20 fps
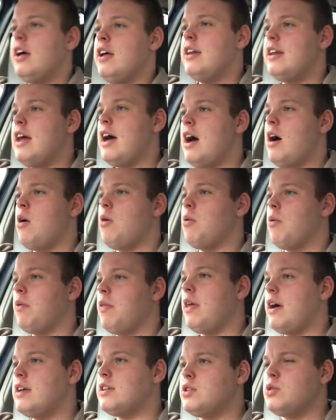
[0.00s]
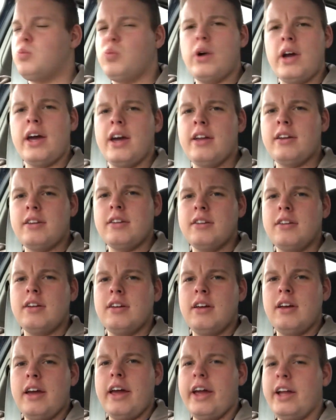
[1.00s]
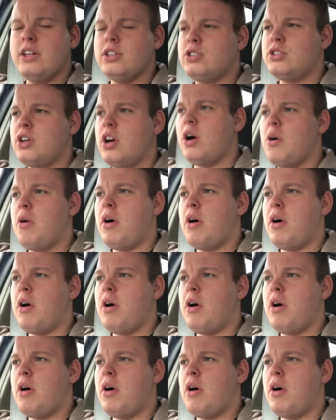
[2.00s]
Now, that's a weird intro.